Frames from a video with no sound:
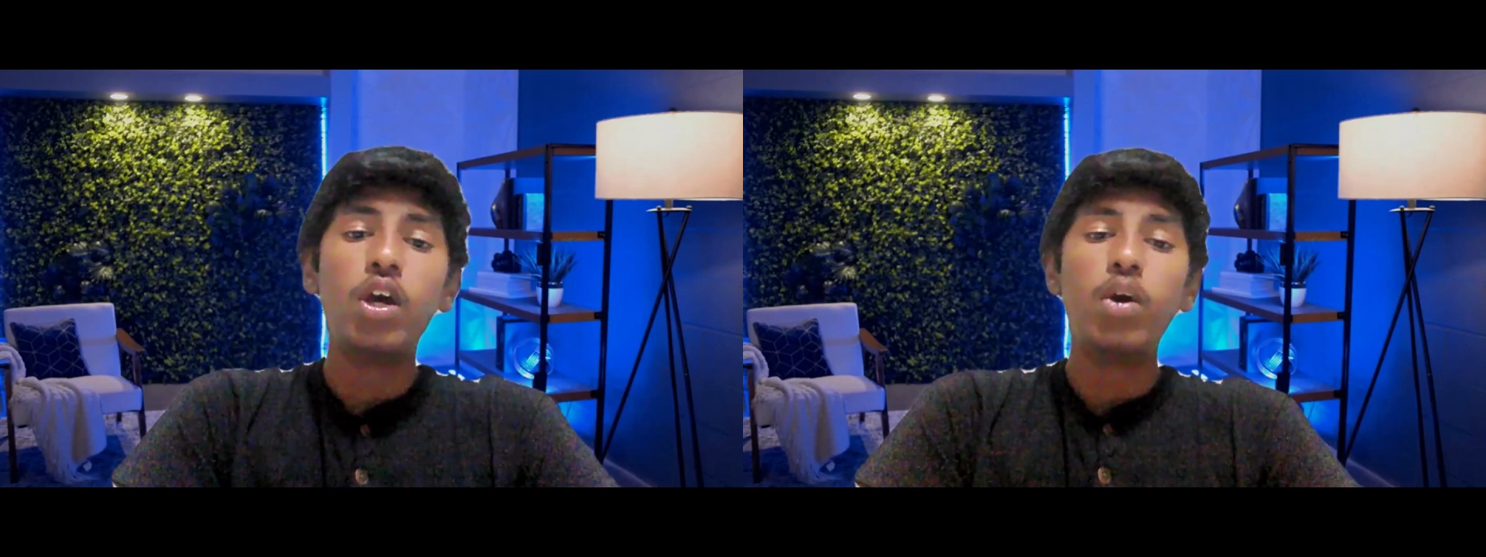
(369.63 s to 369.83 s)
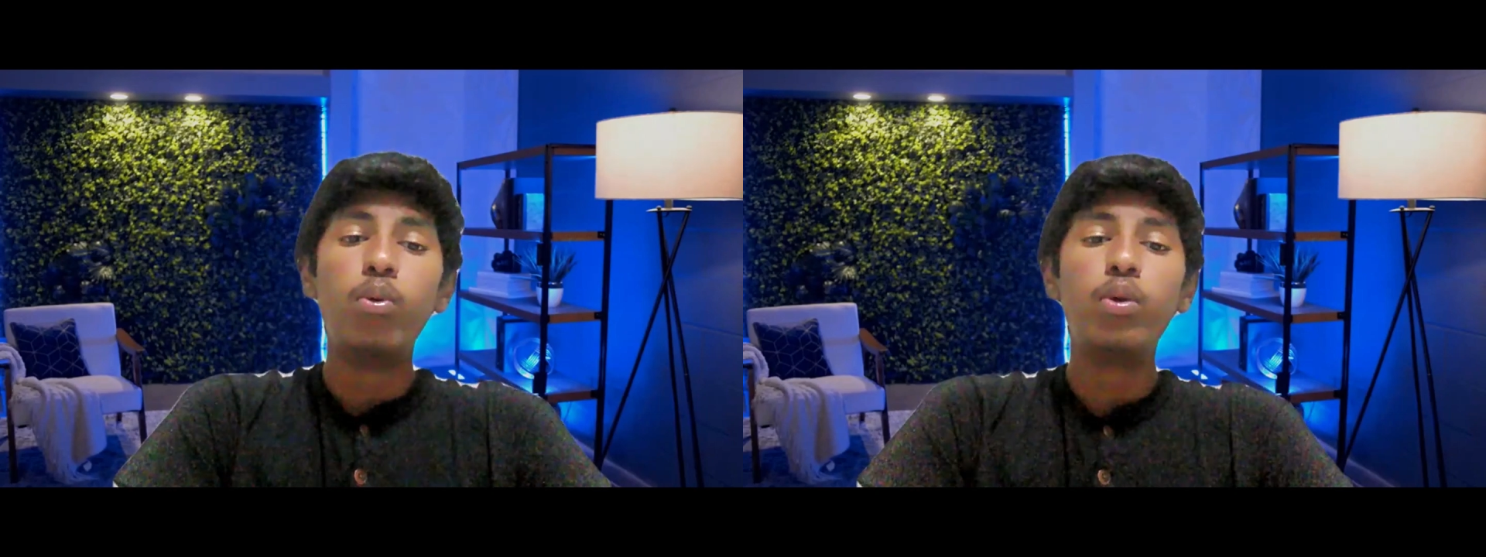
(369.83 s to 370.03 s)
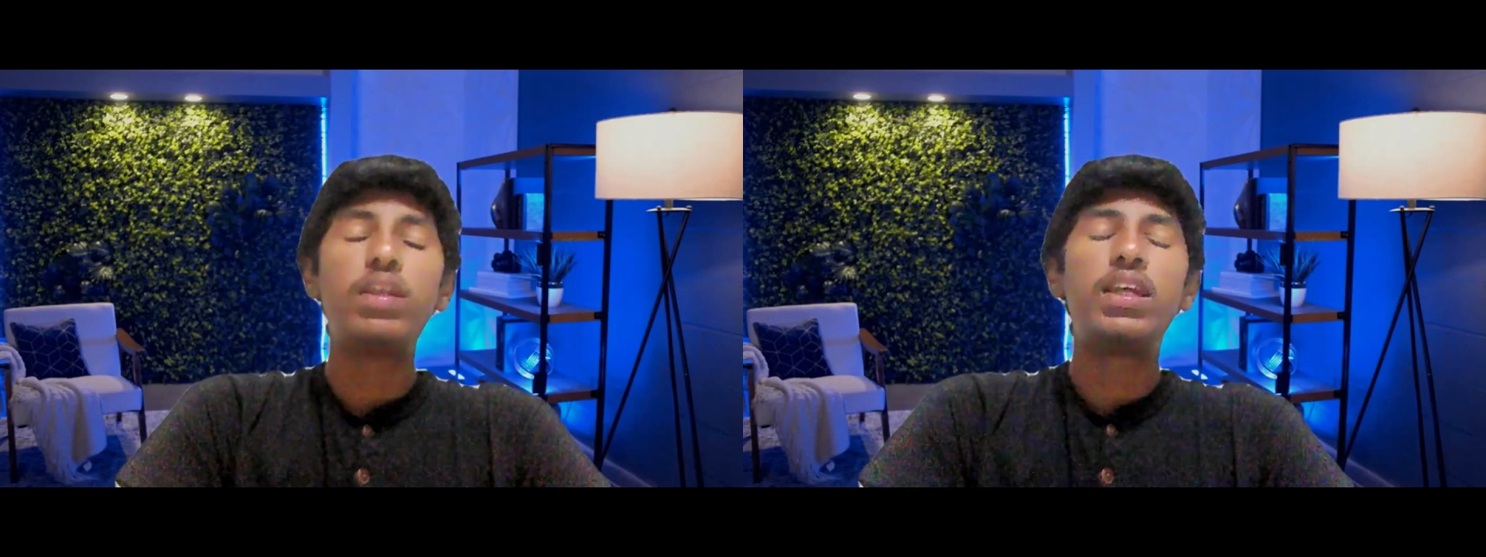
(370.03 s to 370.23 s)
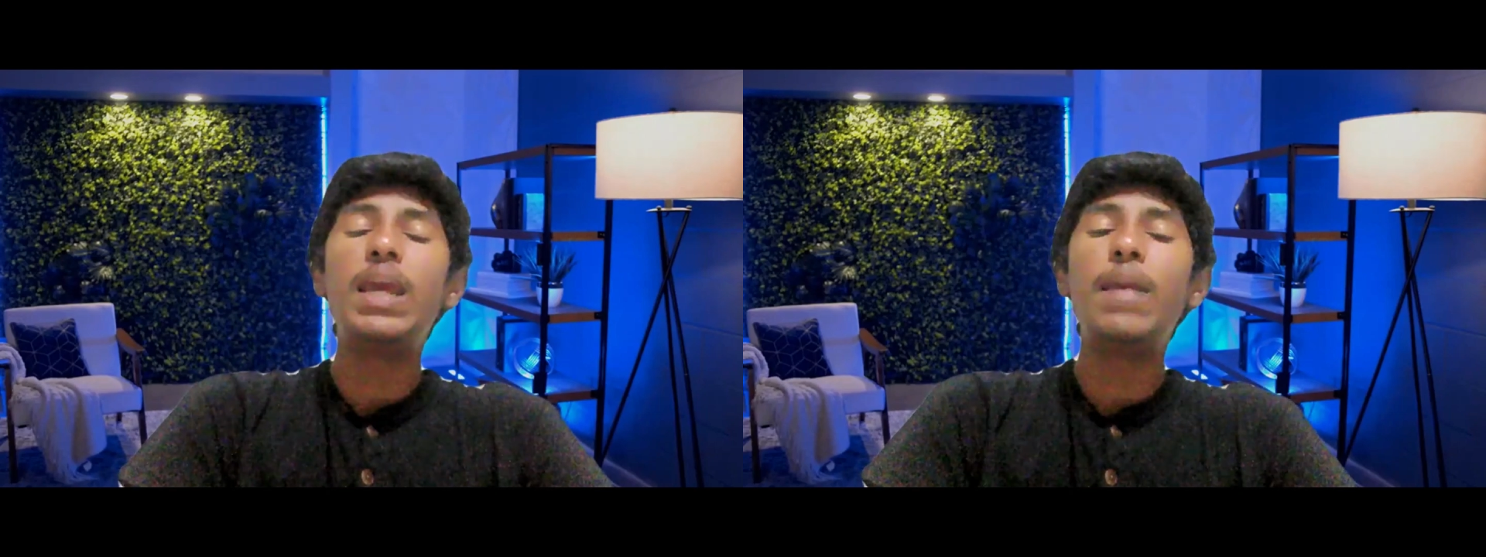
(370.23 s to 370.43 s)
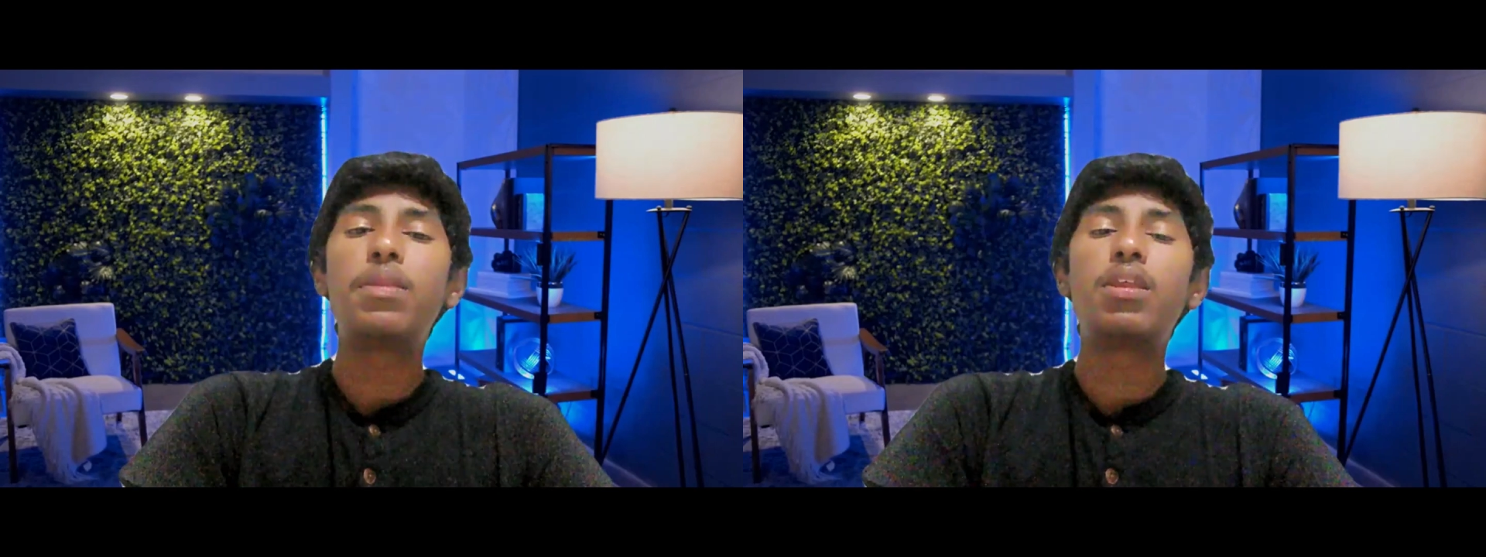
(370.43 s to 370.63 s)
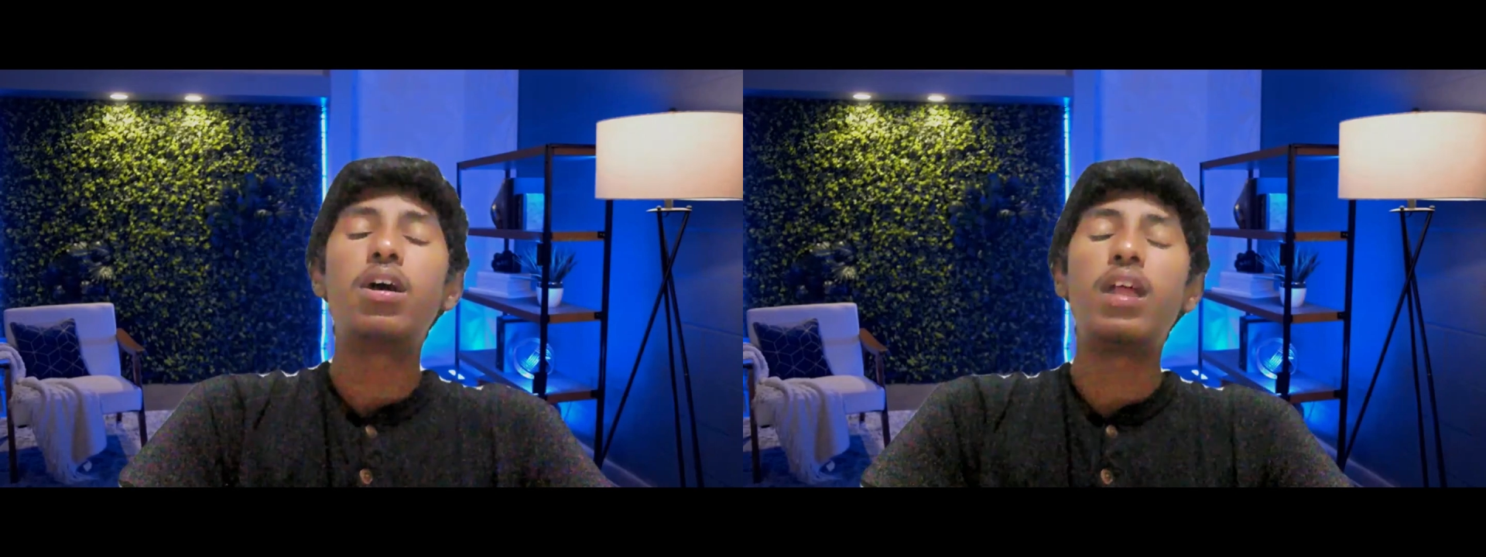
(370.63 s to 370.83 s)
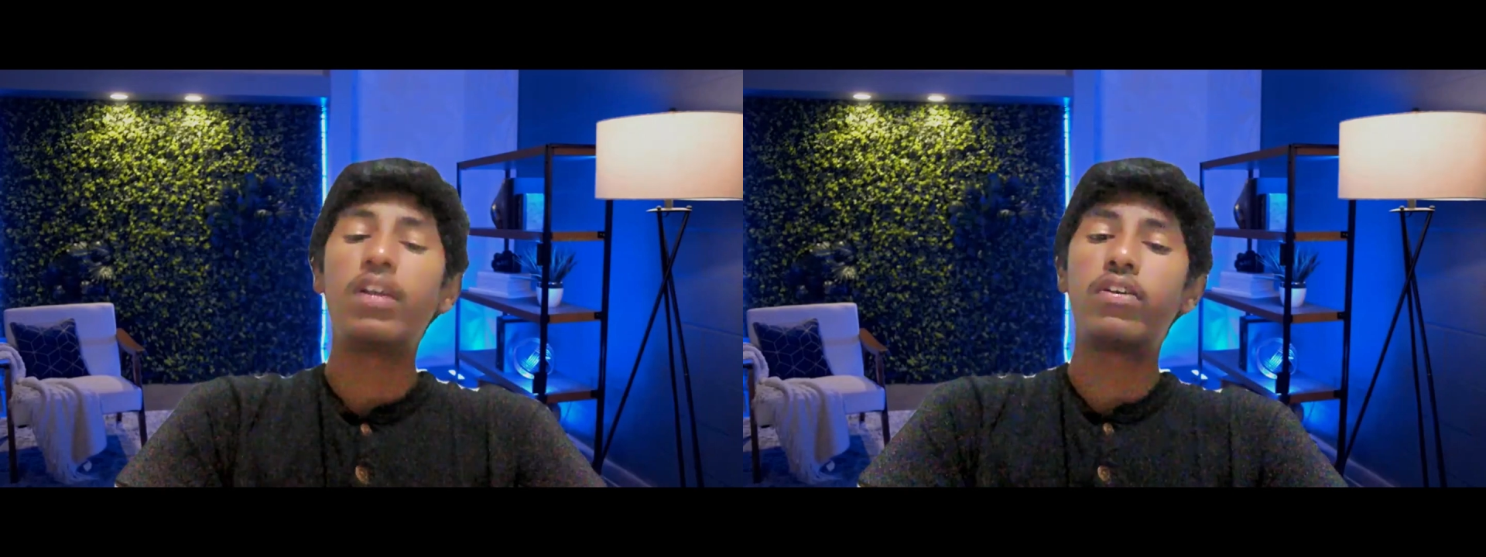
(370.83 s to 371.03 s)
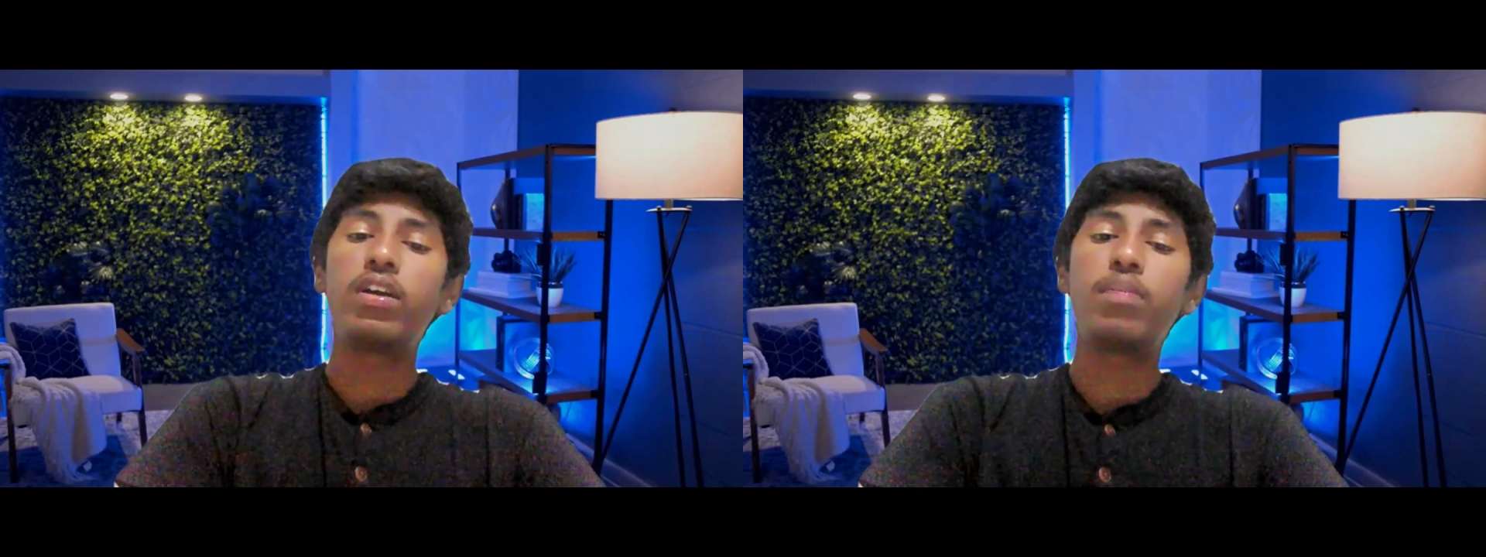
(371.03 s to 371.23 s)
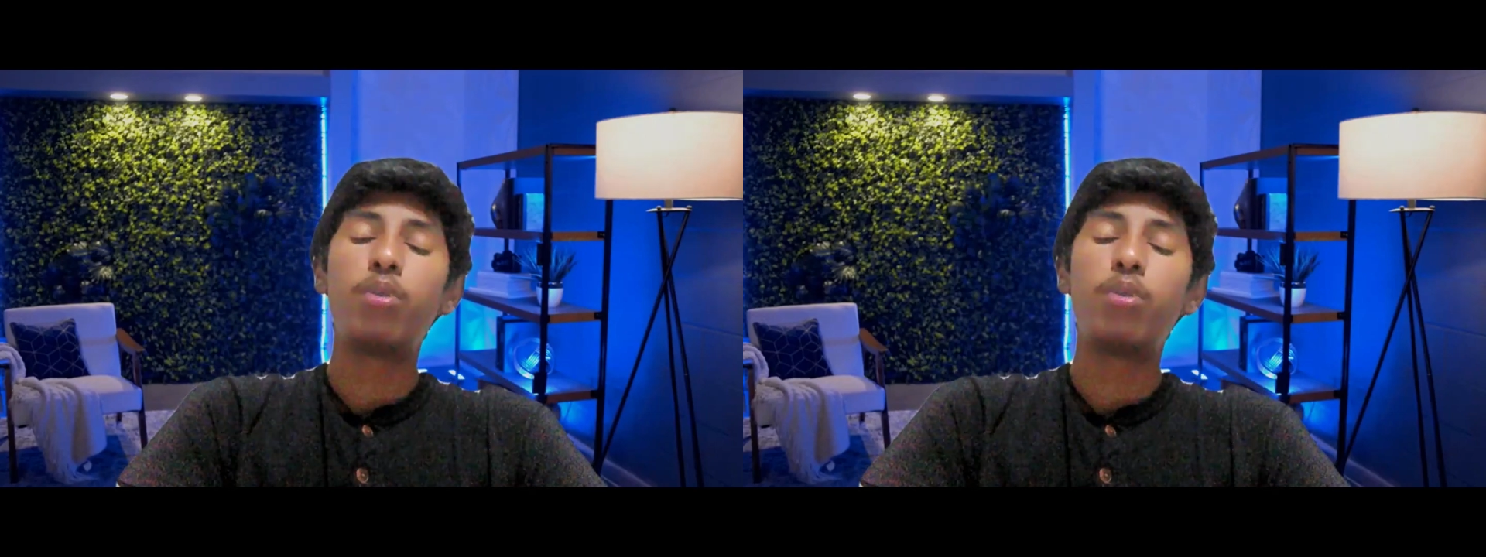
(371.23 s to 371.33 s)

would keep the electric